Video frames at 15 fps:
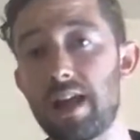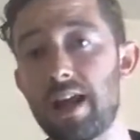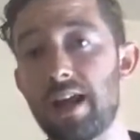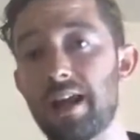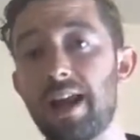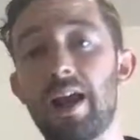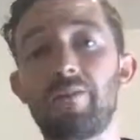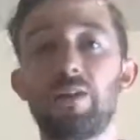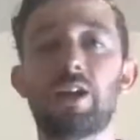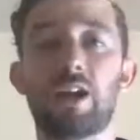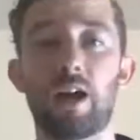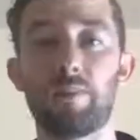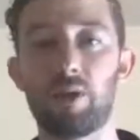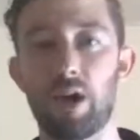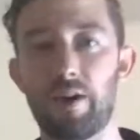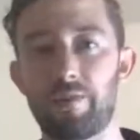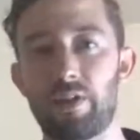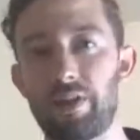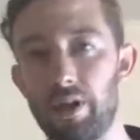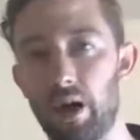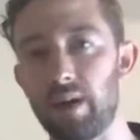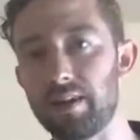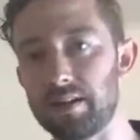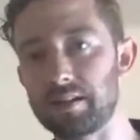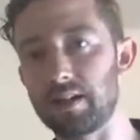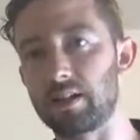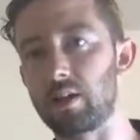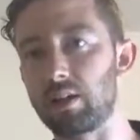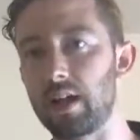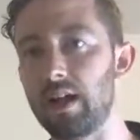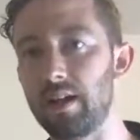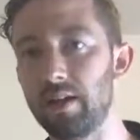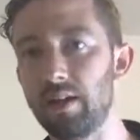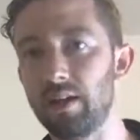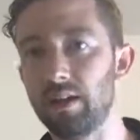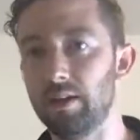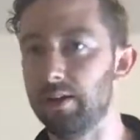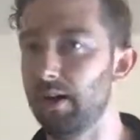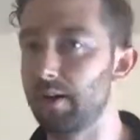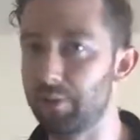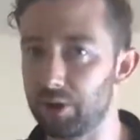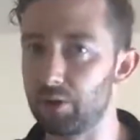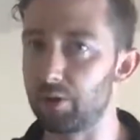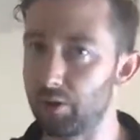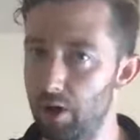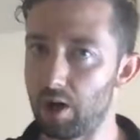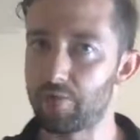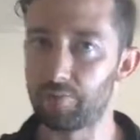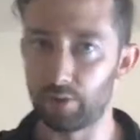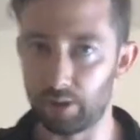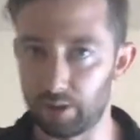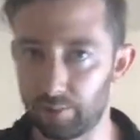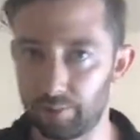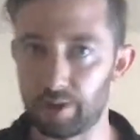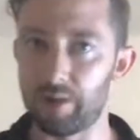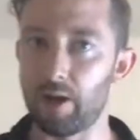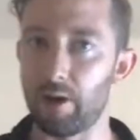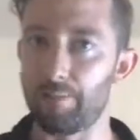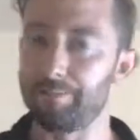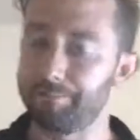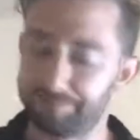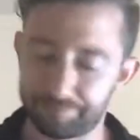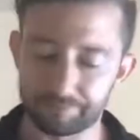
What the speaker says: And every time you have a thought that's like, okay, I've been going hard for a little bit now,